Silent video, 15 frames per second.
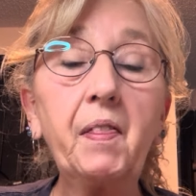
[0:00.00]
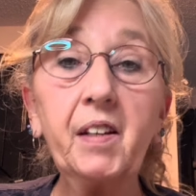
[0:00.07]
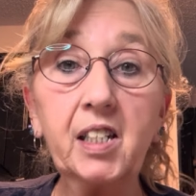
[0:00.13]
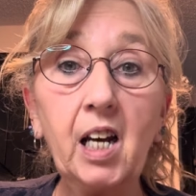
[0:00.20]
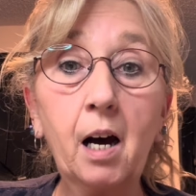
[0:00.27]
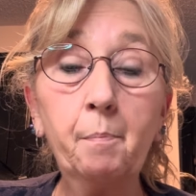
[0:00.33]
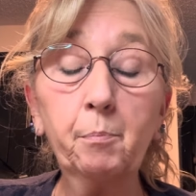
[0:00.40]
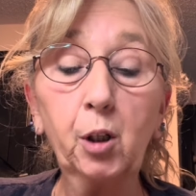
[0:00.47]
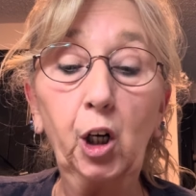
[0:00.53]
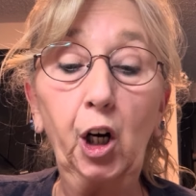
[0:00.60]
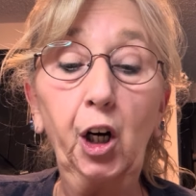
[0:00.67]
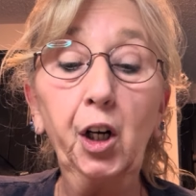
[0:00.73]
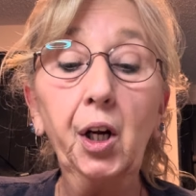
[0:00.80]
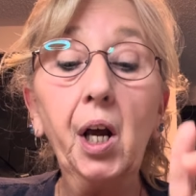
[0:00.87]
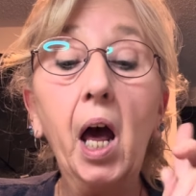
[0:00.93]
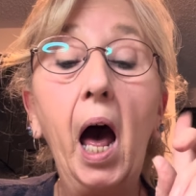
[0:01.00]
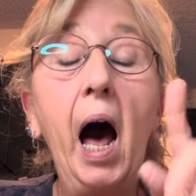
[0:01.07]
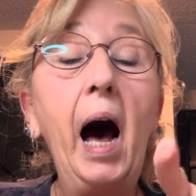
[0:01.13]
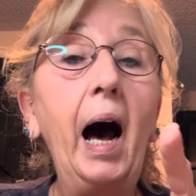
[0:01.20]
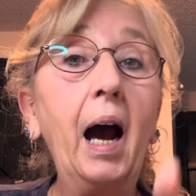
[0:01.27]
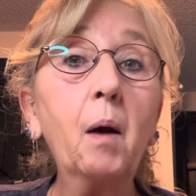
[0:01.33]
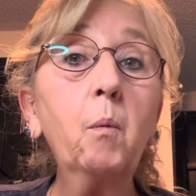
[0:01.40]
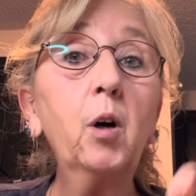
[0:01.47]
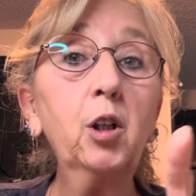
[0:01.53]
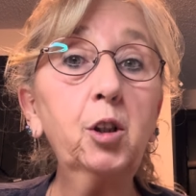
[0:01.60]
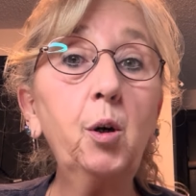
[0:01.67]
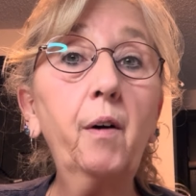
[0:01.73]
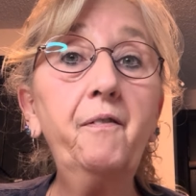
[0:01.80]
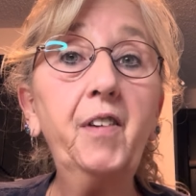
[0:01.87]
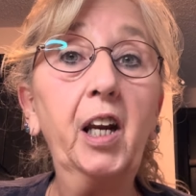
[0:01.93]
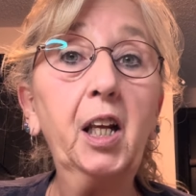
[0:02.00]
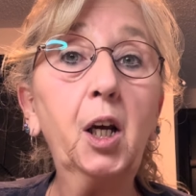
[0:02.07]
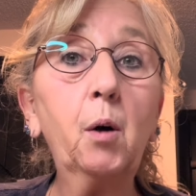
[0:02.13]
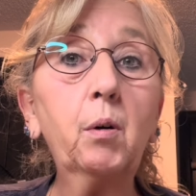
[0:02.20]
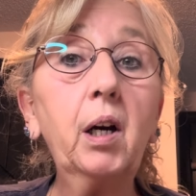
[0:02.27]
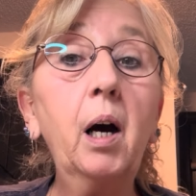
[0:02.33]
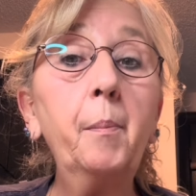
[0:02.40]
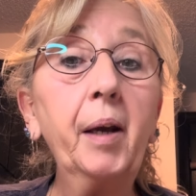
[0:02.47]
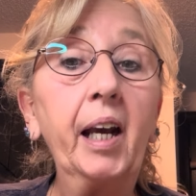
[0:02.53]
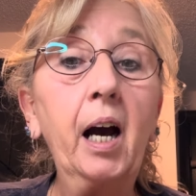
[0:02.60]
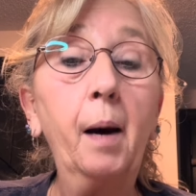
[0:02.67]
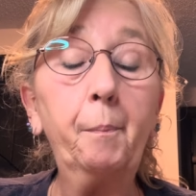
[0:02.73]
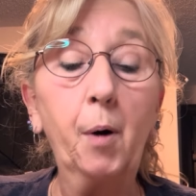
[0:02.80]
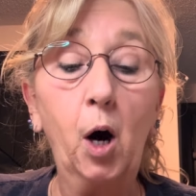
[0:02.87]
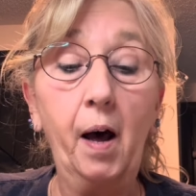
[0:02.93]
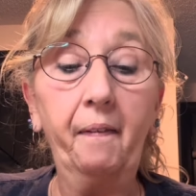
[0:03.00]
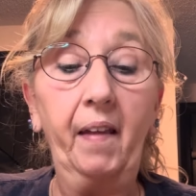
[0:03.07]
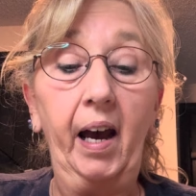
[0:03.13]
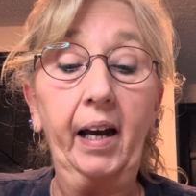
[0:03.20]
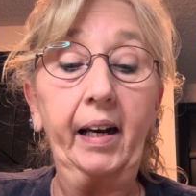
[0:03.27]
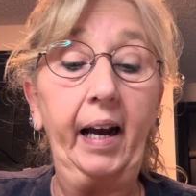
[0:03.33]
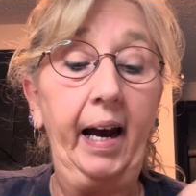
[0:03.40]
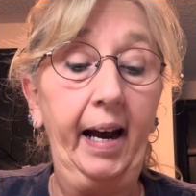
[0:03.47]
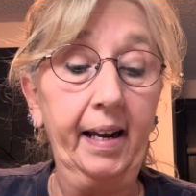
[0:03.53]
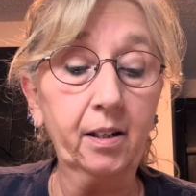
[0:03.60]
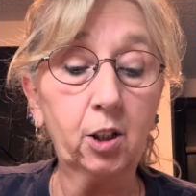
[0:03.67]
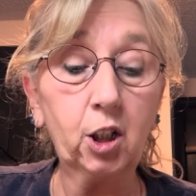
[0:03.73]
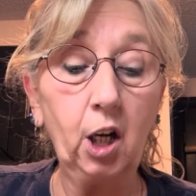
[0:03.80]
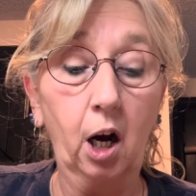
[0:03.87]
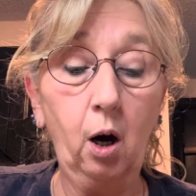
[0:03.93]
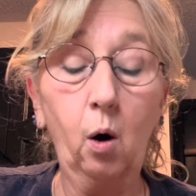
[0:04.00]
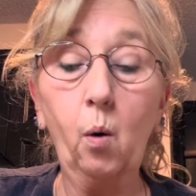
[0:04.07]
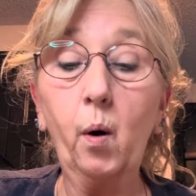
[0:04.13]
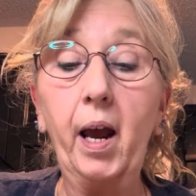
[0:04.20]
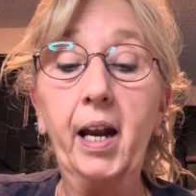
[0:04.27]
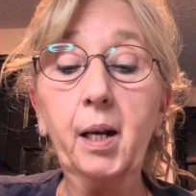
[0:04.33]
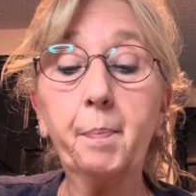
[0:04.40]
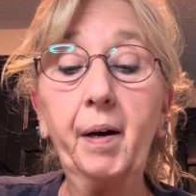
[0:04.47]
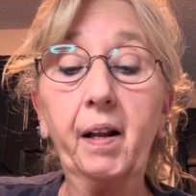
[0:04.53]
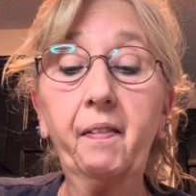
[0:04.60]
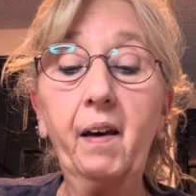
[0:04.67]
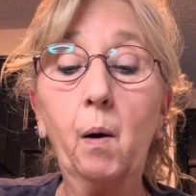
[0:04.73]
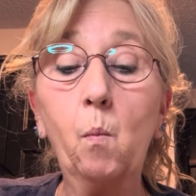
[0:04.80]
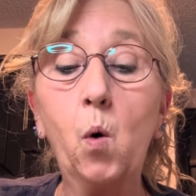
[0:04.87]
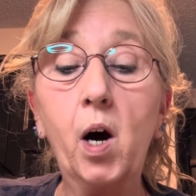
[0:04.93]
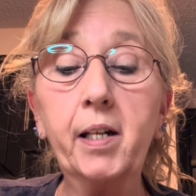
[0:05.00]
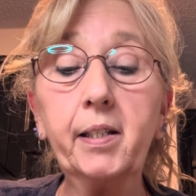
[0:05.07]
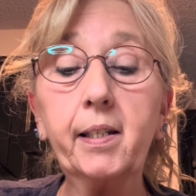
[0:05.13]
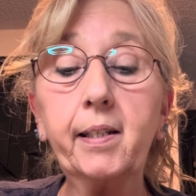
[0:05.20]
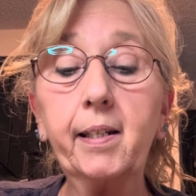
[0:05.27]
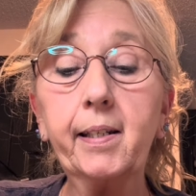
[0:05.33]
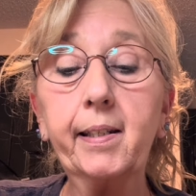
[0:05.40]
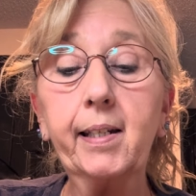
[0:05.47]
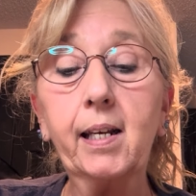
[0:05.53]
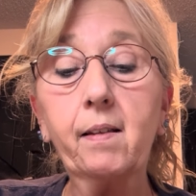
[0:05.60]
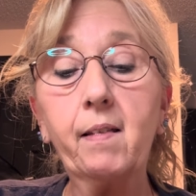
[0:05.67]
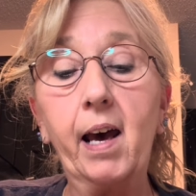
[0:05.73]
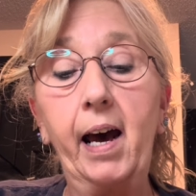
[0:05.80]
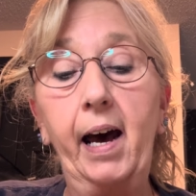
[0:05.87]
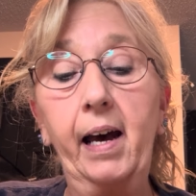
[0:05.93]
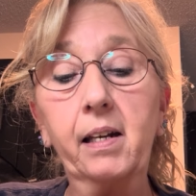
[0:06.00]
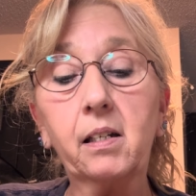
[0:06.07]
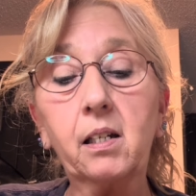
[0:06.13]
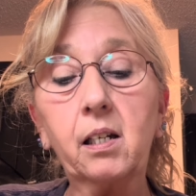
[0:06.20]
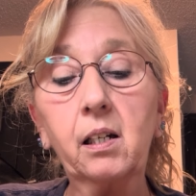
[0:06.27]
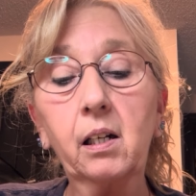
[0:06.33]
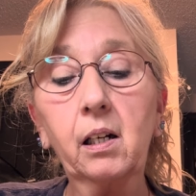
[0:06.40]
tumbler. I will do a video coming up on that, guys. So anybody that wants to see that,